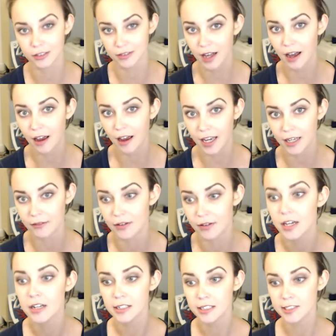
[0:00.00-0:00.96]
live,
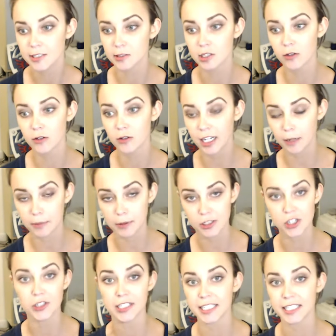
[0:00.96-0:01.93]
so it's a great
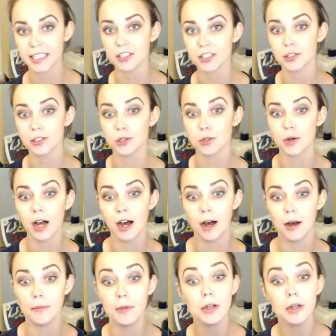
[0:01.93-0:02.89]
opportunity
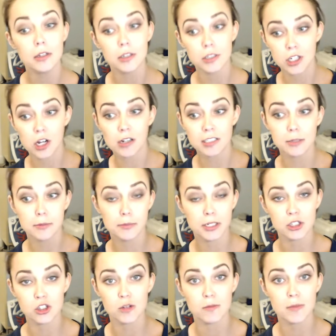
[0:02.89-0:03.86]
to talk to
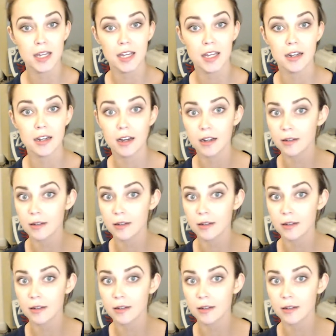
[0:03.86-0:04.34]
Benjamin,